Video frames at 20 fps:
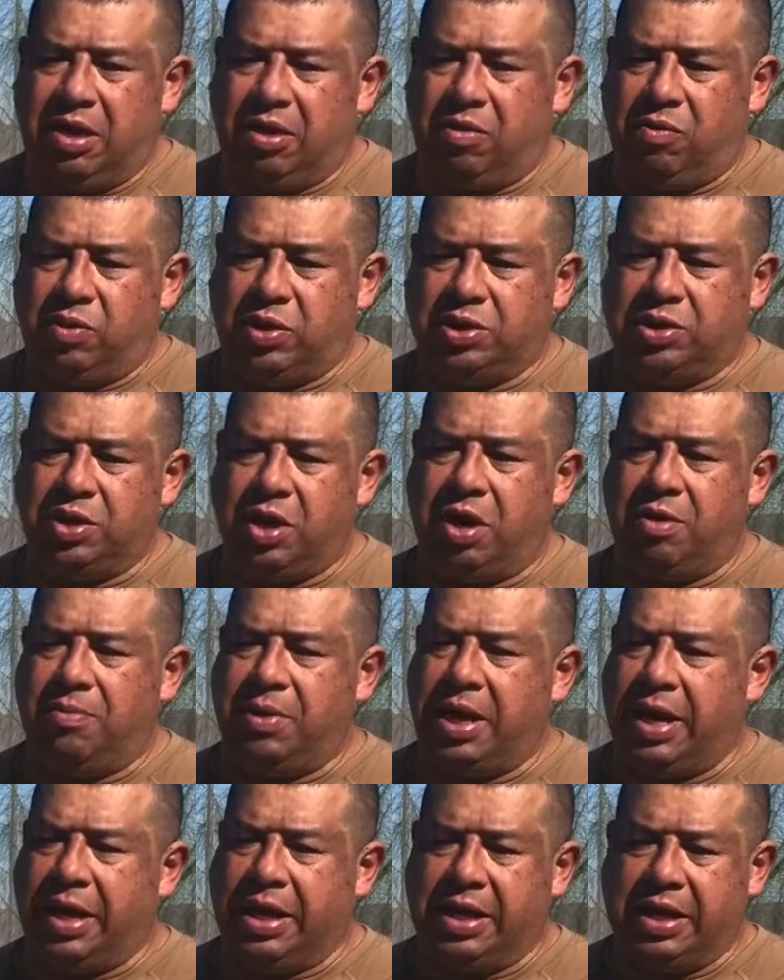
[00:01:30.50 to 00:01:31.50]
We start
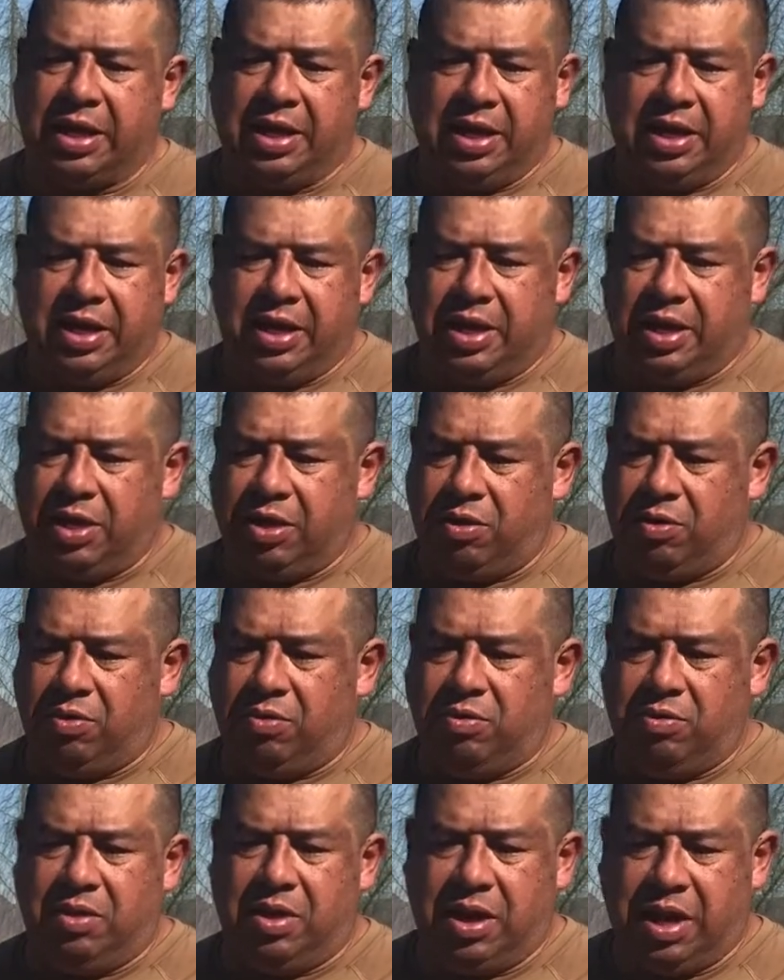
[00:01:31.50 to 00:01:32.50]
by, you know,
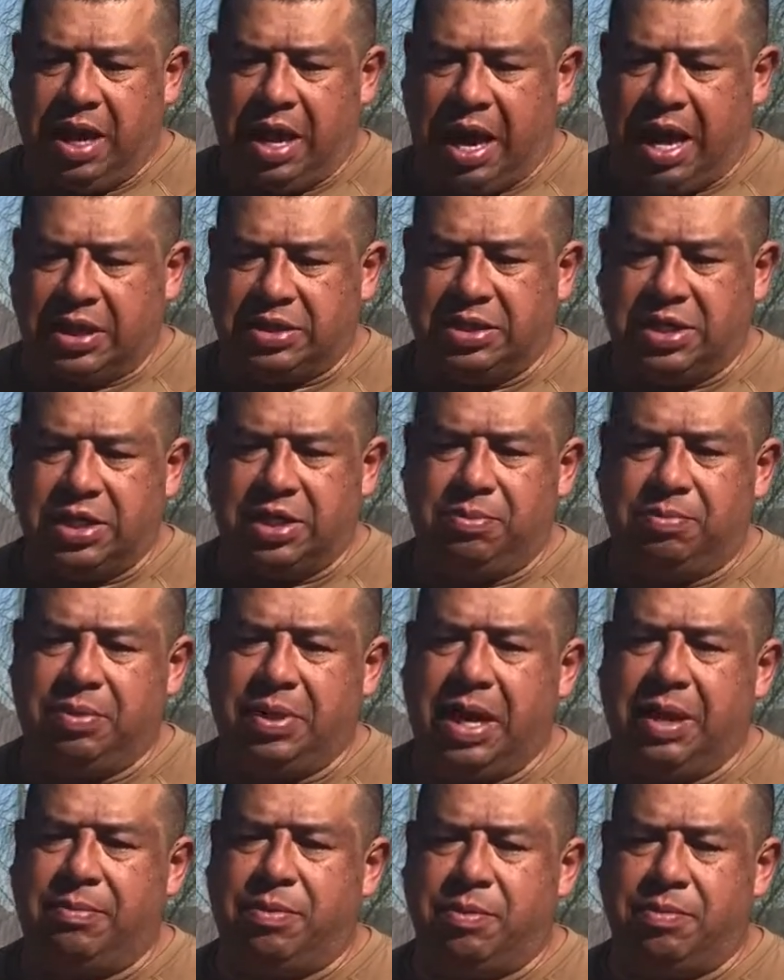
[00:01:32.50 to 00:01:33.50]
asking the
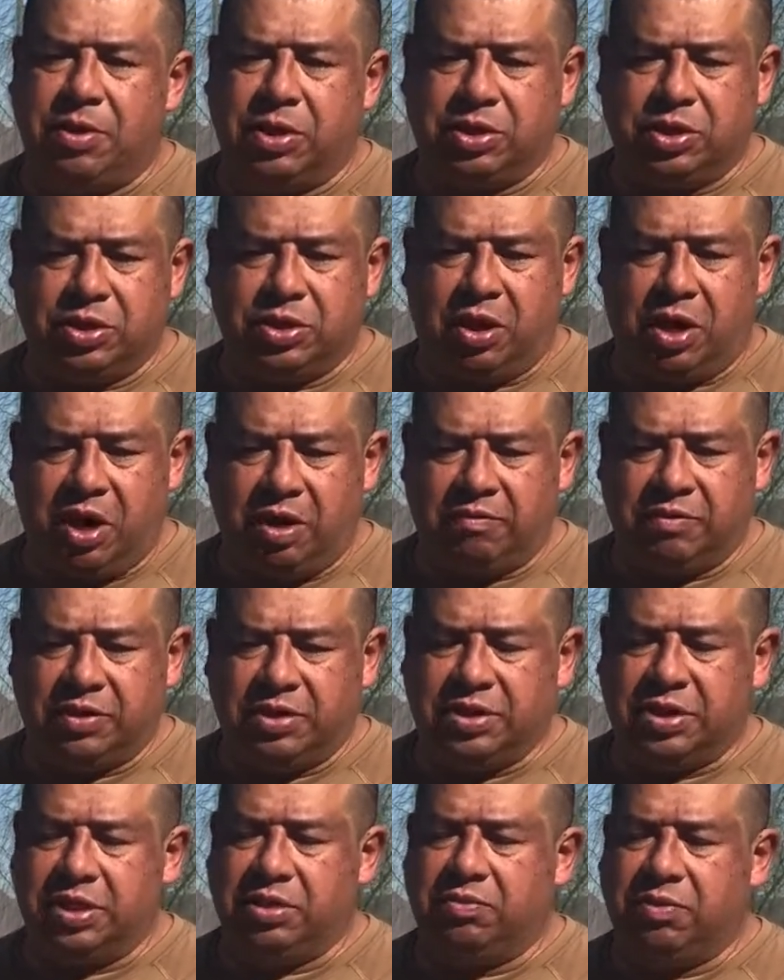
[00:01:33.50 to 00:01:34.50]
plant permission to
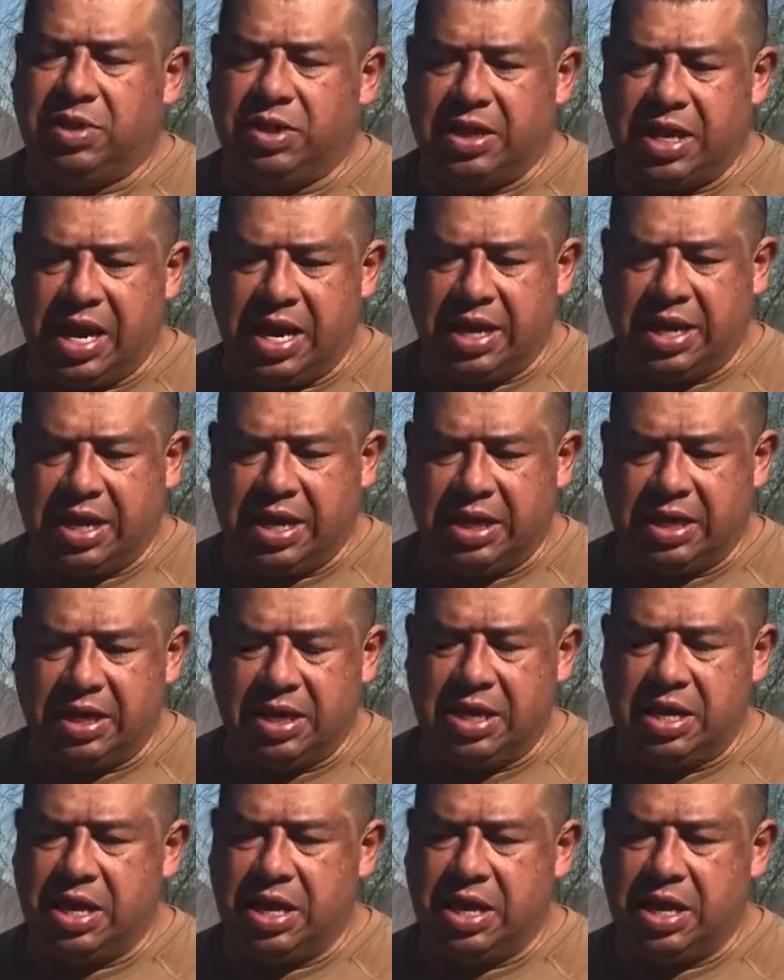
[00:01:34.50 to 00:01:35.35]
harvest it. We thank it.